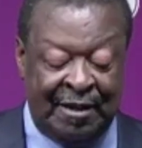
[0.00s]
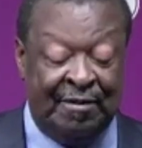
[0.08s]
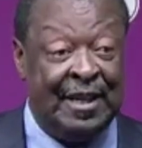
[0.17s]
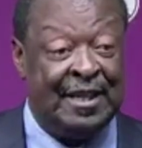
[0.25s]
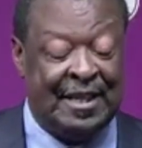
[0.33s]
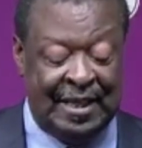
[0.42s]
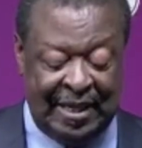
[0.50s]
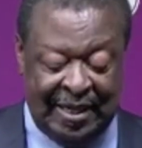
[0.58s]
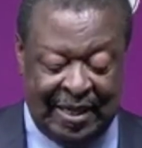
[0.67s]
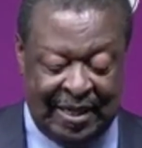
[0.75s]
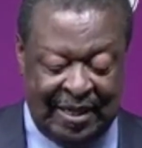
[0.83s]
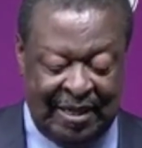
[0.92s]

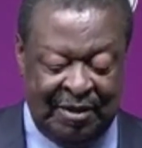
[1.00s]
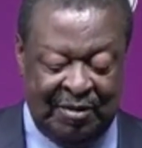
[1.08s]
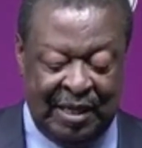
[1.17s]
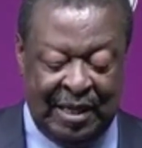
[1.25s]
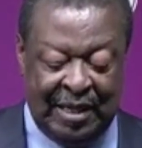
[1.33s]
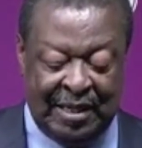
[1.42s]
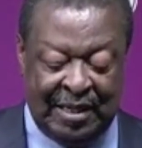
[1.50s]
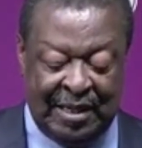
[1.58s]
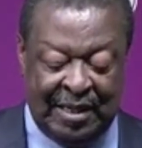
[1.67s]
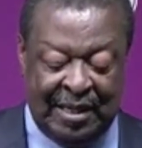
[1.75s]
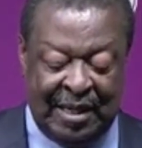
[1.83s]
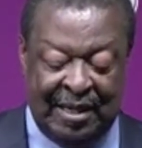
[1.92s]
investing in real
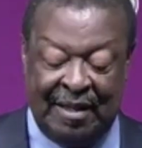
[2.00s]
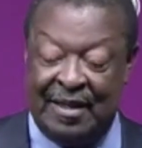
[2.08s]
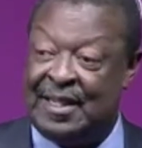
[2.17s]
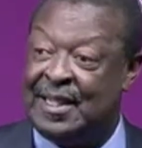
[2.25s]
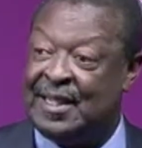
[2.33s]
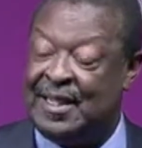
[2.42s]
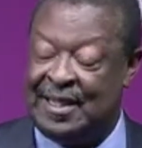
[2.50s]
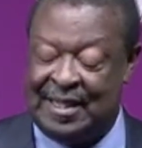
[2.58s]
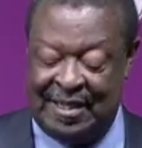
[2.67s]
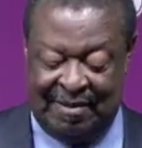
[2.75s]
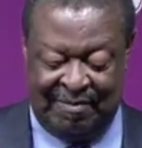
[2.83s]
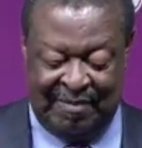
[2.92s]
estate and other
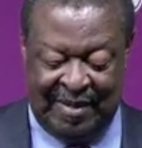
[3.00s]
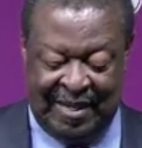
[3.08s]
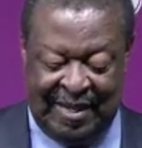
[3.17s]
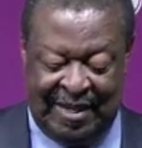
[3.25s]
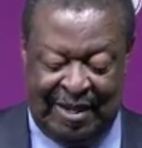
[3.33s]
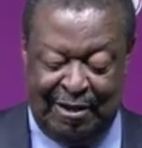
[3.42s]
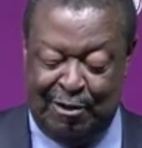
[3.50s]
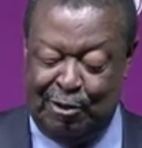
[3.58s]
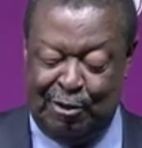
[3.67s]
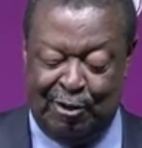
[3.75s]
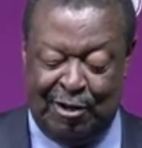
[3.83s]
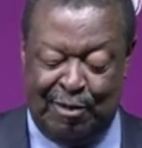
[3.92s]
sectors. I will
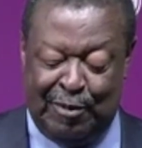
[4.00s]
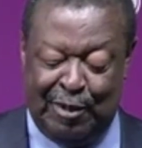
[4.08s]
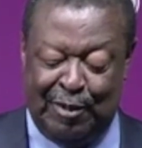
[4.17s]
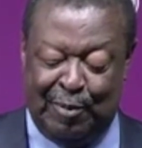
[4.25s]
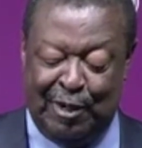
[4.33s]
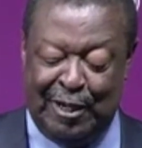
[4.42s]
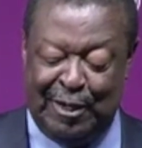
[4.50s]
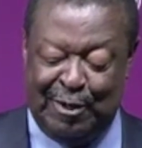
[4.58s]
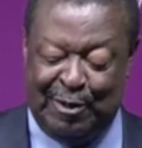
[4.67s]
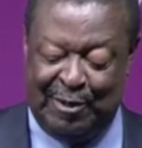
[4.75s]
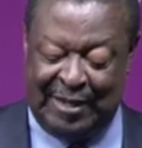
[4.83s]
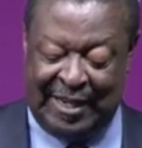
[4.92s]
not talk about the
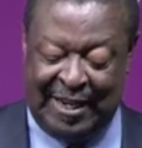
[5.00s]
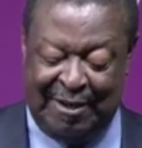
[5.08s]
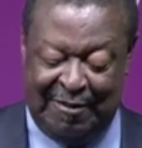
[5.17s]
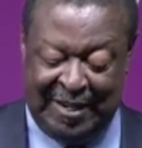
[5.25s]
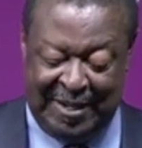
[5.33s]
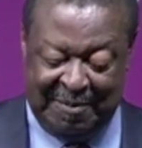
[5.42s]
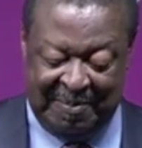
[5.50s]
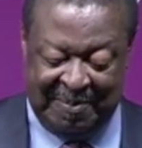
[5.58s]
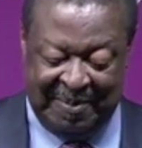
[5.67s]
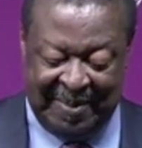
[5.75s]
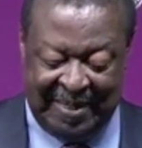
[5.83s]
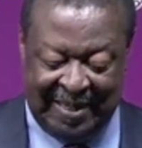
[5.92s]
political side of it.
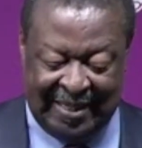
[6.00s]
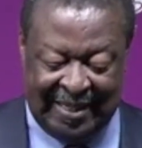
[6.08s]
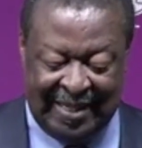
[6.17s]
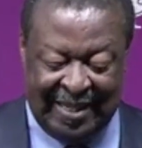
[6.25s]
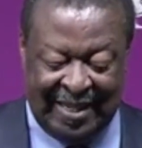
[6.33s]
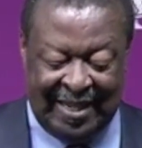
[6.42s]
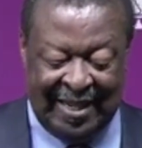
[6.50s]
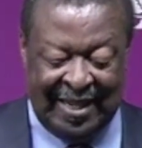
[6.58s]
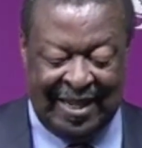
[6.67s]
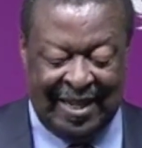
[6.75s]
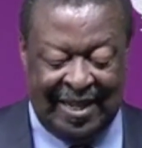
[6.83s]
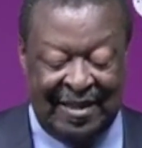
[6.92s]

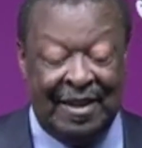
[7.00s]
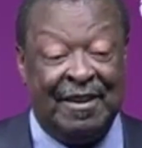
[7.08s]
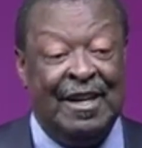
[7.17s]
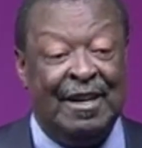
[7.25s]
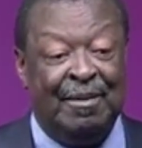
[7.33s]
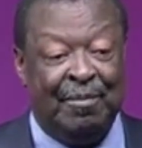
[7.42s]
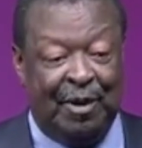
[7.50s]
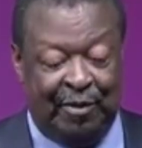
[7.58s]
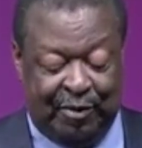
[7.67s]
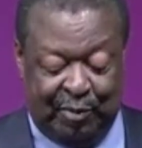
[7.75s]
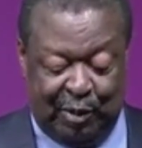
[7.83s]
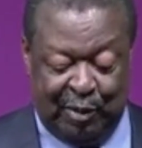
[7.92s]
In the realm of